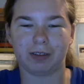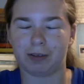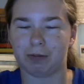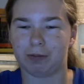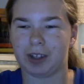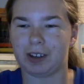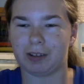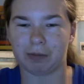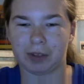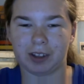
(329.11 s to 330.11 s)
to me
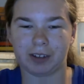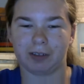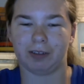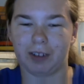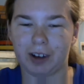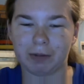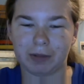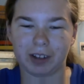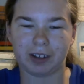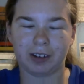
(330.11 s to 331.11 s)
and Pino and grabbed
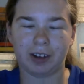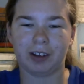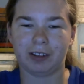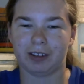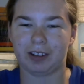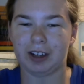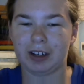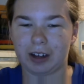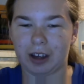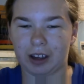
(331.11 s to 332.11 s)
me and
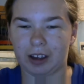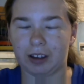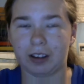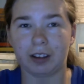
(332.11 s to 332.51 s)
then die.